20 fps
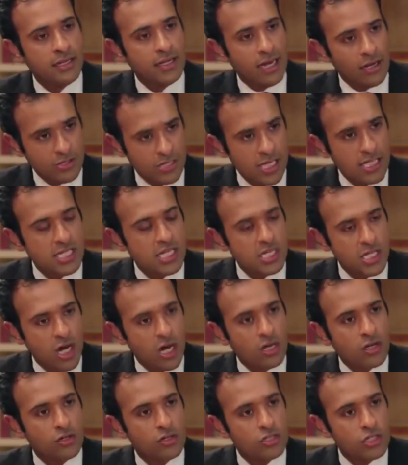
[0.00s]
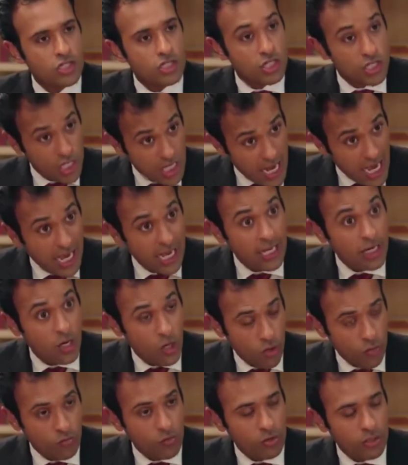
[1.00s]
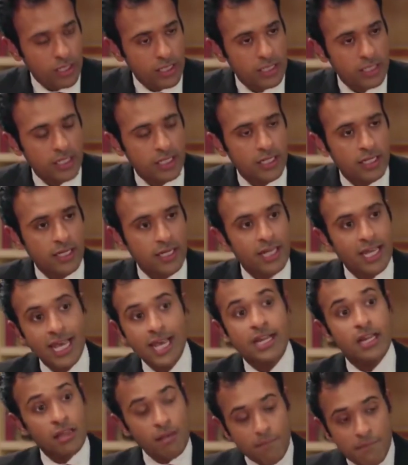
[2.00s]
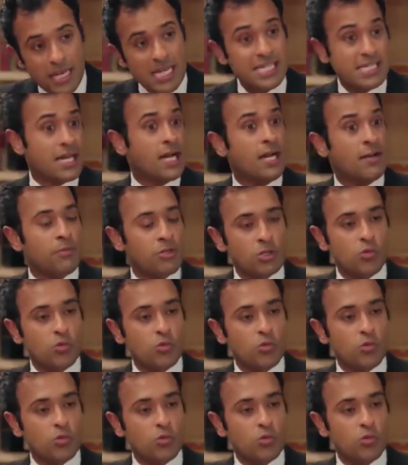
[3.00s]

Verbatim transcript: our sons and daughters to die over it. And in the meantime,